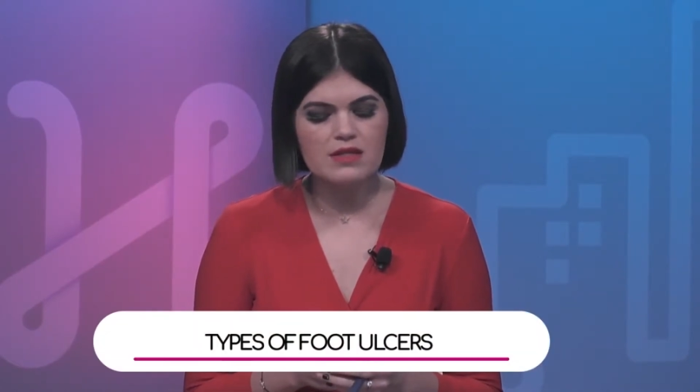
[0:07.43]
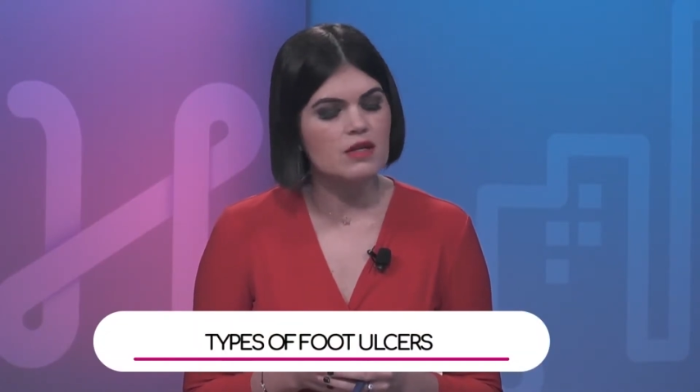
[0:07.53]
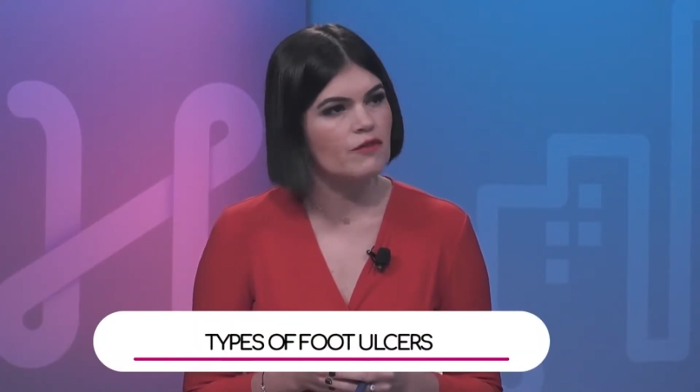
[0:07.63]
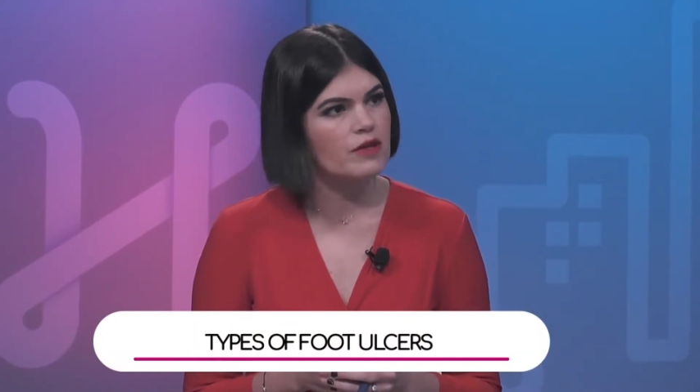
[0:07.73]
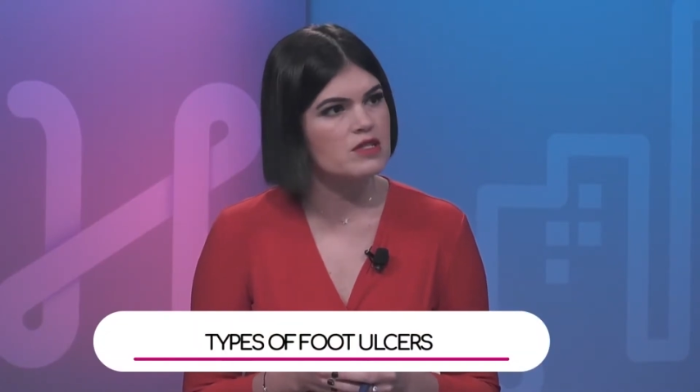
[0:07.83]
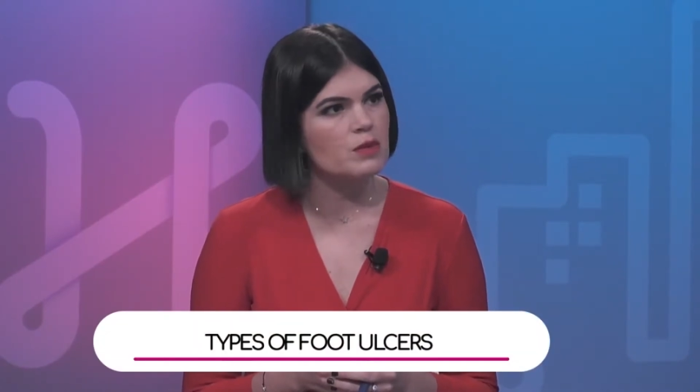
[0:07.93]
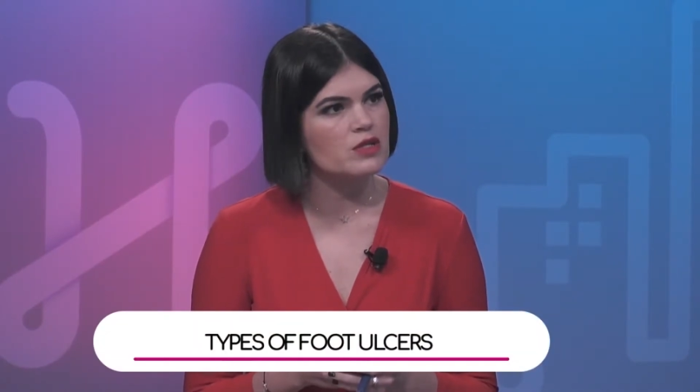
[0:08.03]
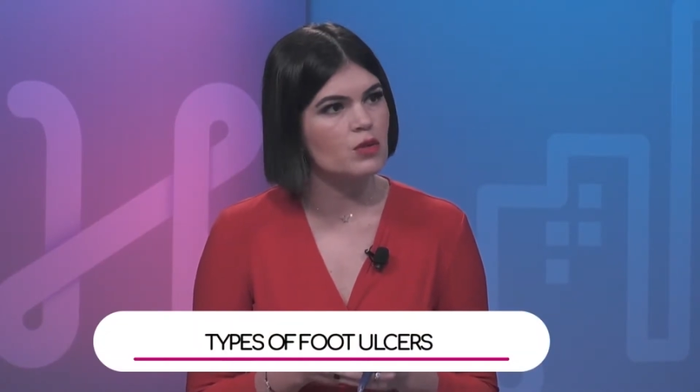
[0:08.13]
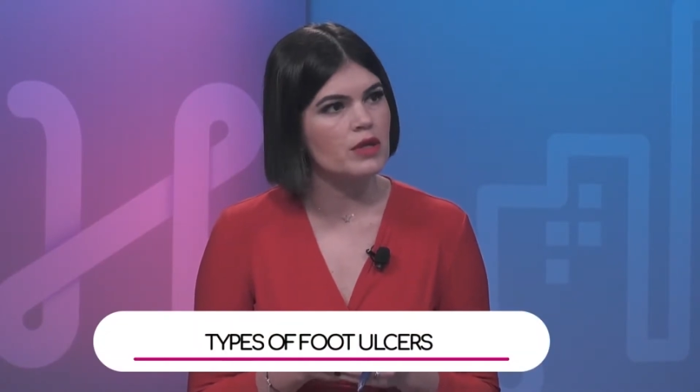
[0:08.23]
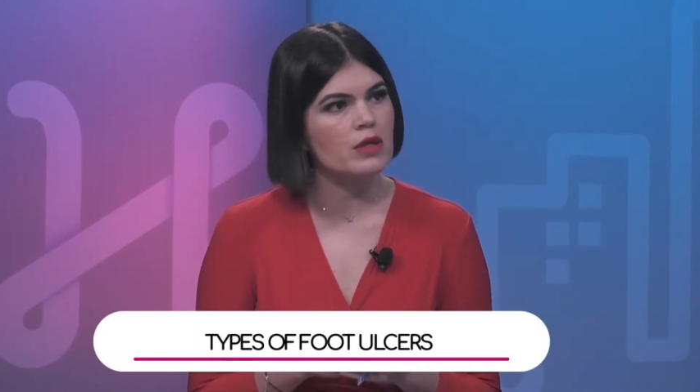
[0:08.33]
difference
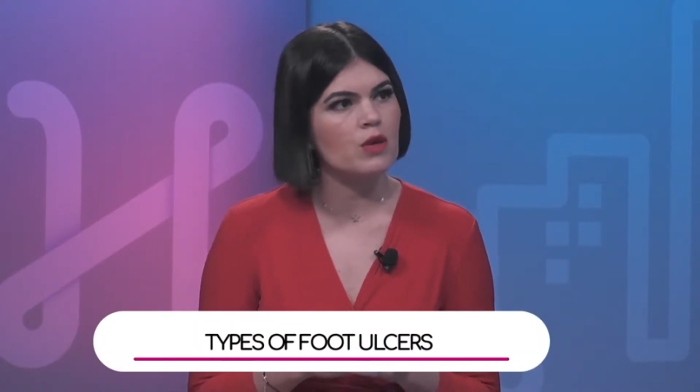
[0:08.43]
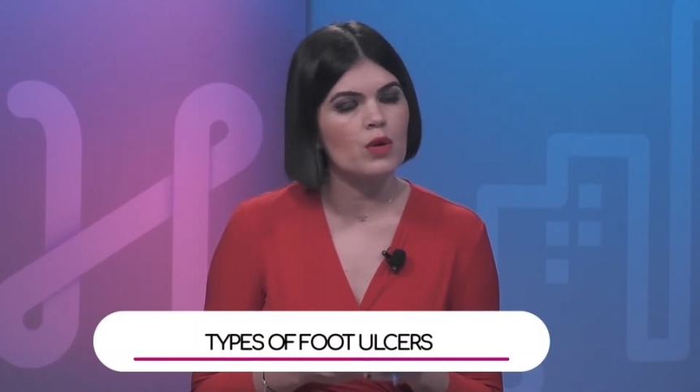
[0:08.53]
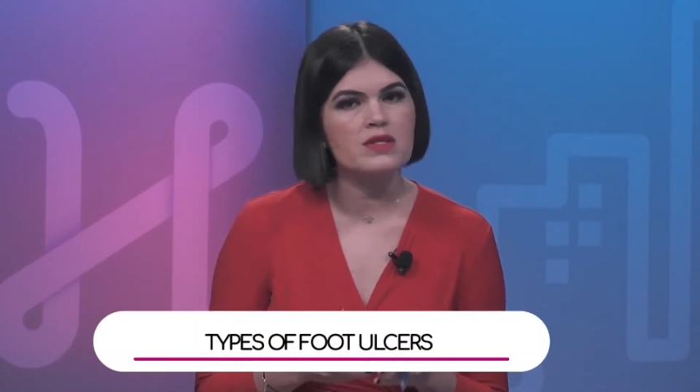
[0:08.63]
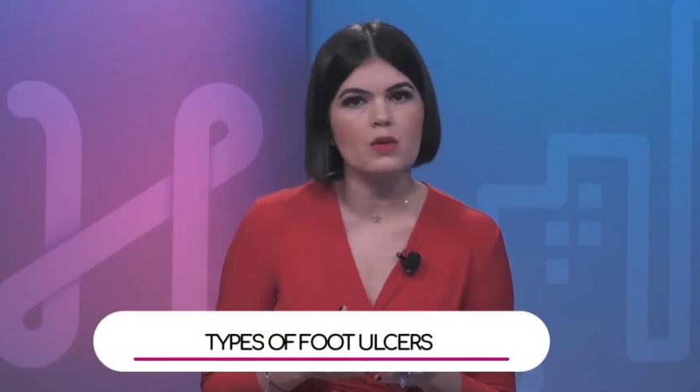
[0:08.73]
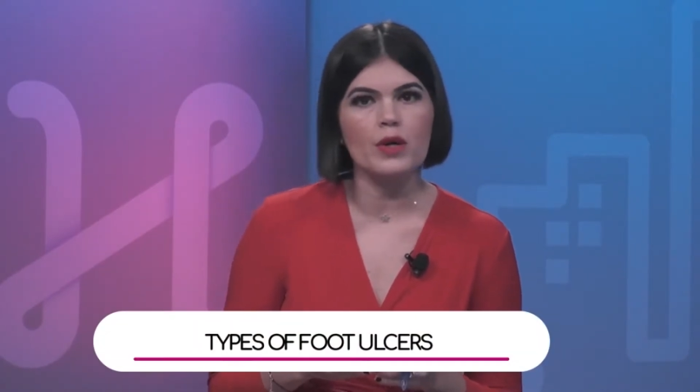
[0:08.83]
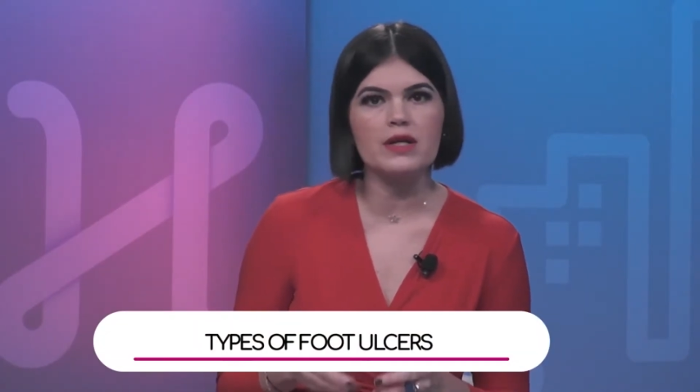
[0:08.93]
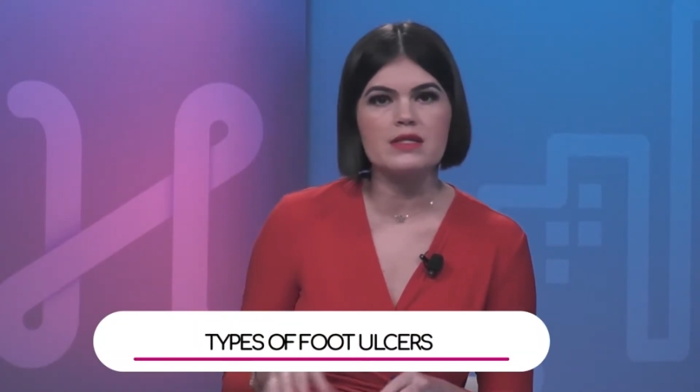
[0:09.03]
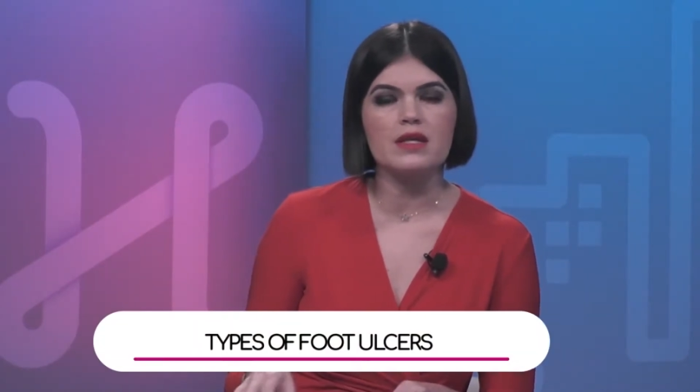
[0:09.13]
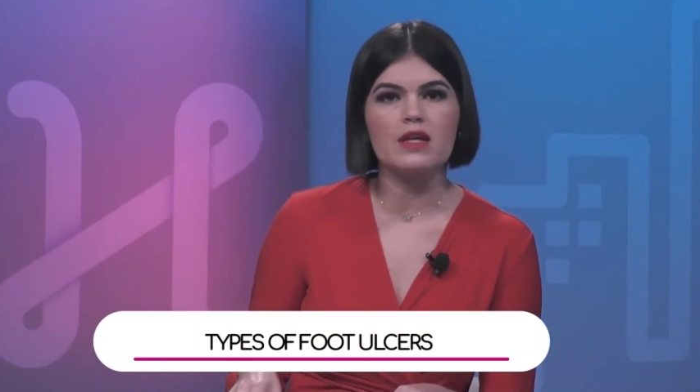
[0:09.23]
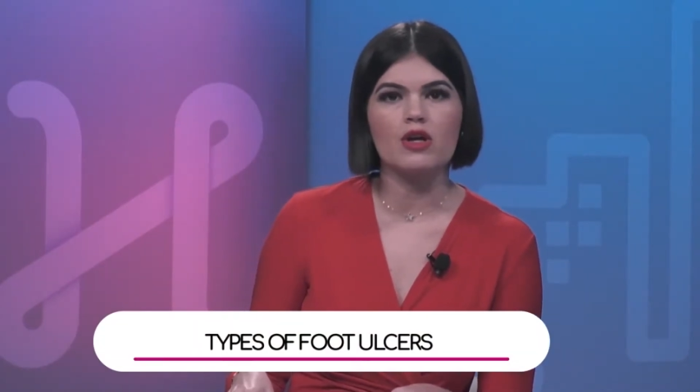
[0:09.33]
between the ones that we're going to
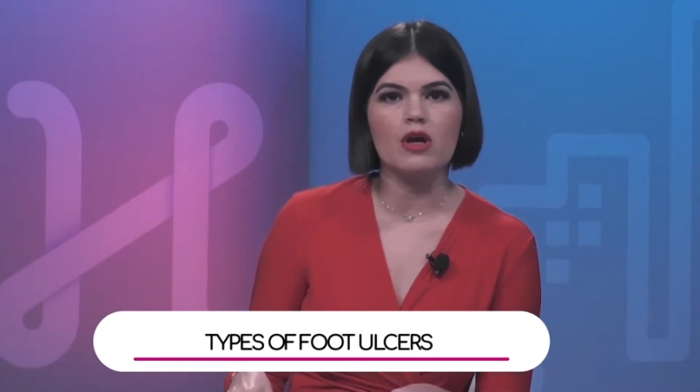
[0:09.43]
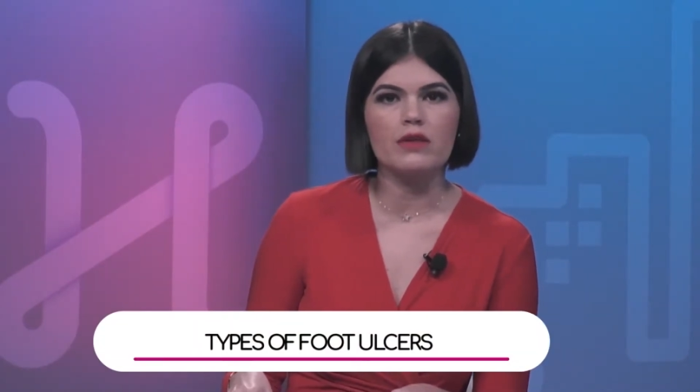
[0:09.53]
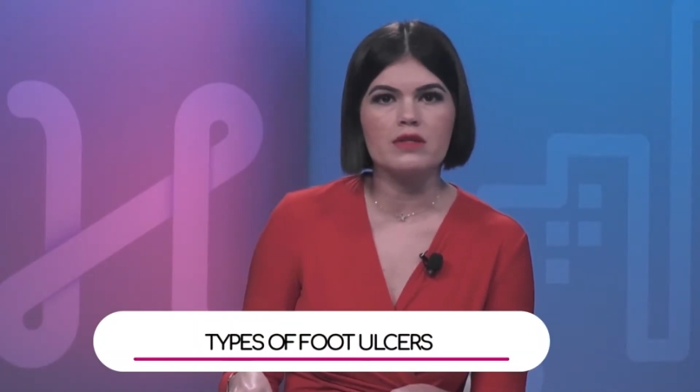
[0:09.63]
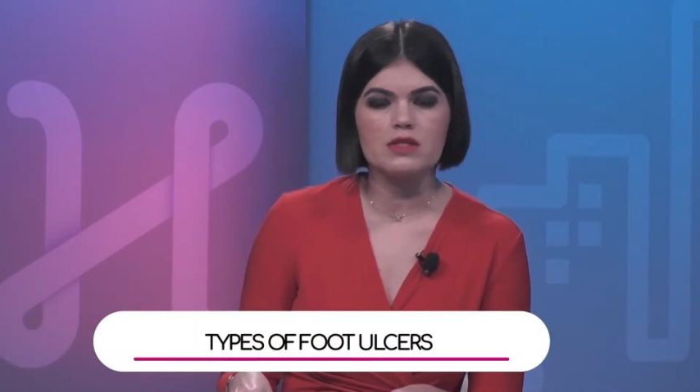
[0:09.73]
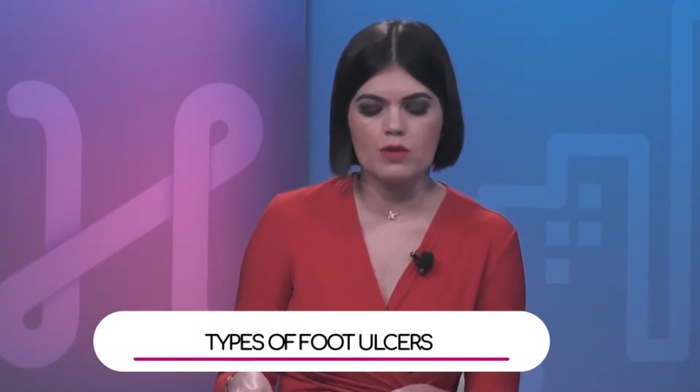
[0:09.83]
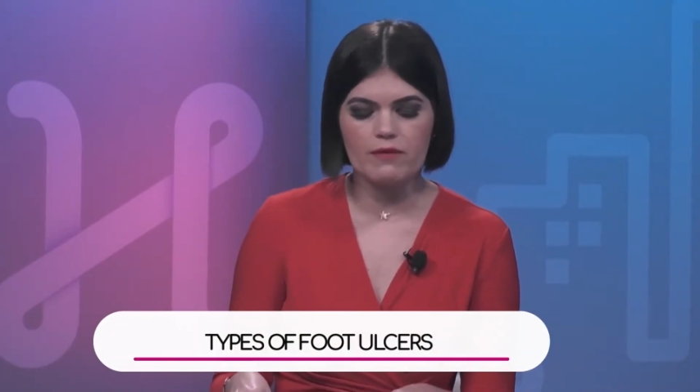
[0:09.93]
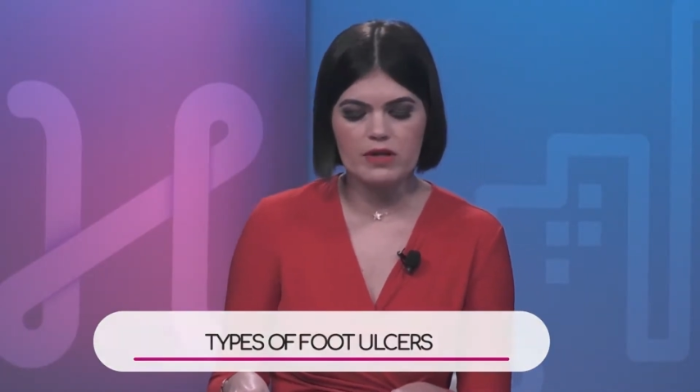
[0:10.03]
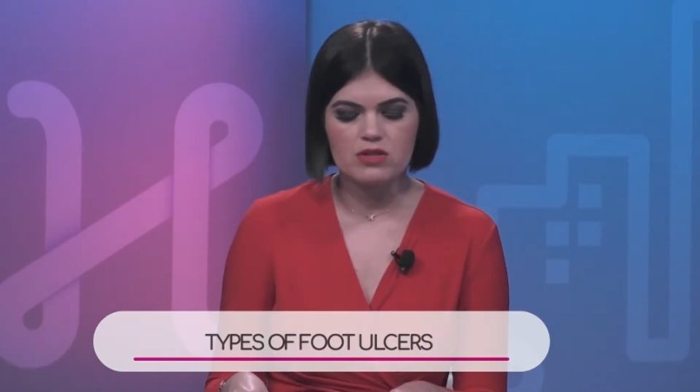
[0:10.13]
see here on this graphic,